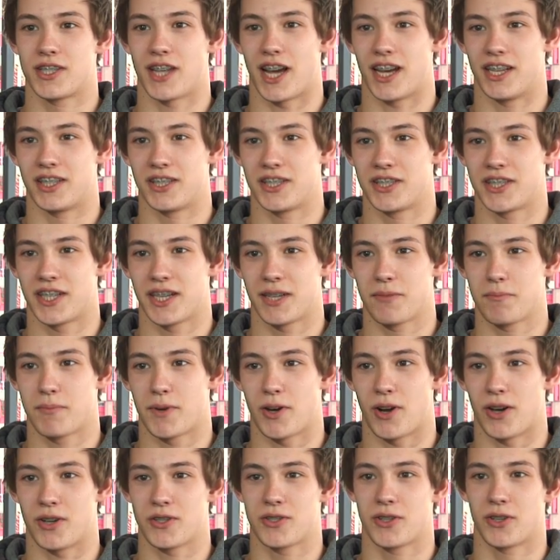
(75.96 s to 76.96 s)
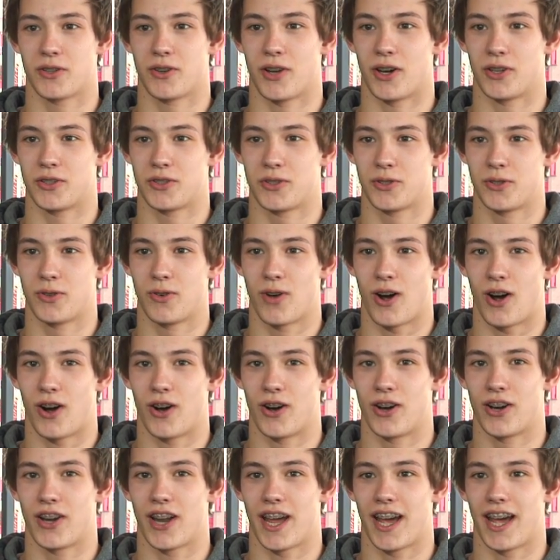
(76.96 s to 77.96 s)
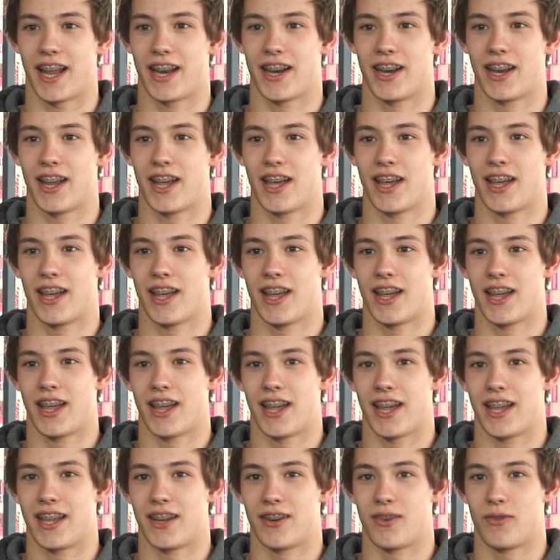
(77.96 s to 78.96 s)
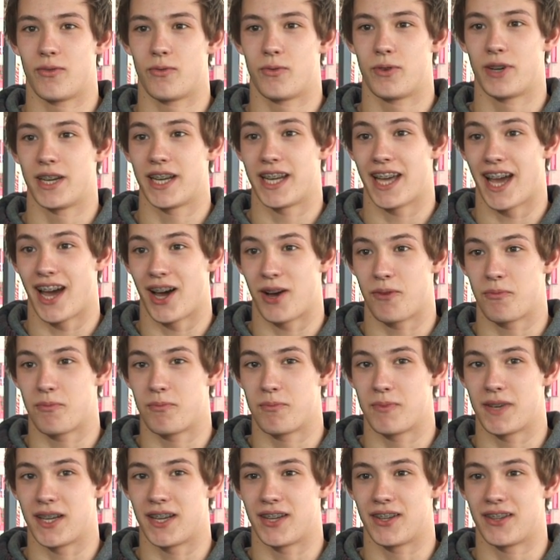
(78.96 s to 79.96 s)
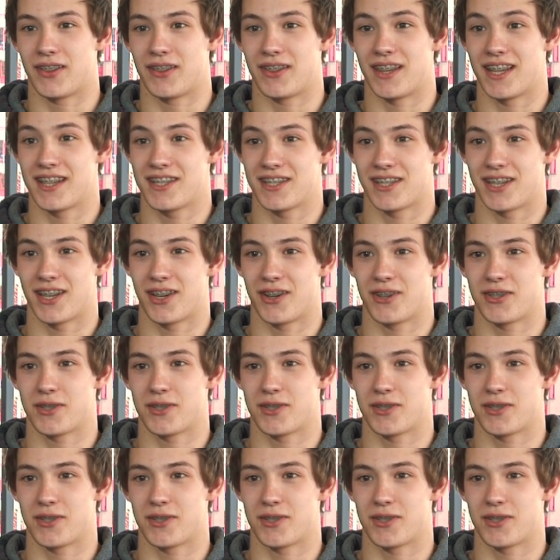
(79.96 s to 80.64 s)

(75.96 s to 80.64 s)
challenging but also not too hard and it really helped me this year,